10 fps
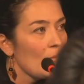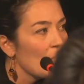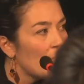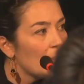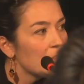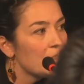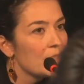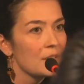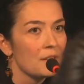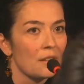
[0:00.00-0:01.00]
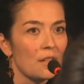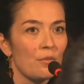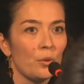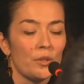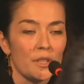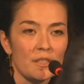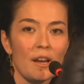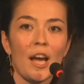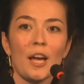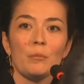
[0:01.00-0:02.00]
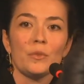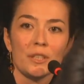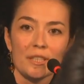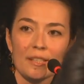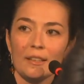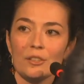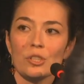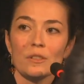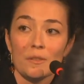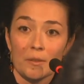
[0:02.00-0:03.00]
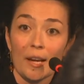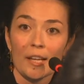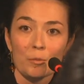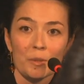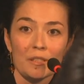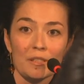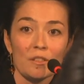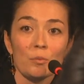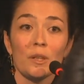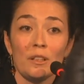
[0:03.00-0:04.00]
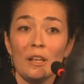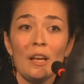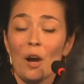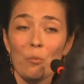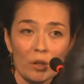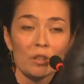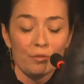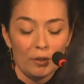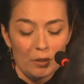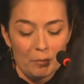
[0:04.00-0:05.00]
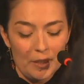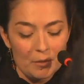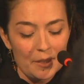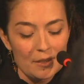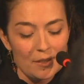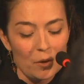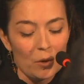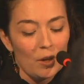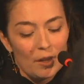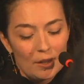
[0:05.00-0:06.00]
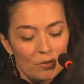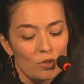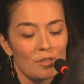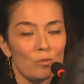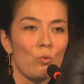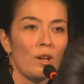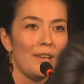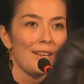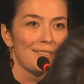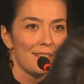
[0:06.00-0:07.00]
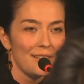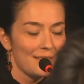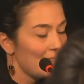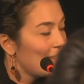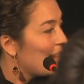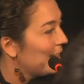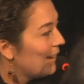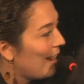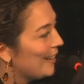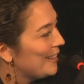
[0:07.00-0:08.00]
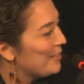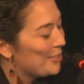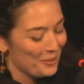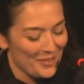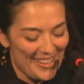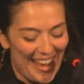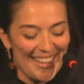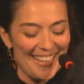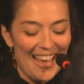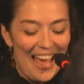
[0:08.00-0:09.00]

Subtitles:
volunteers that devote their time, their intelligence, their expertise with a wonderful commitment. So just one last list, and then I leave it to Osei.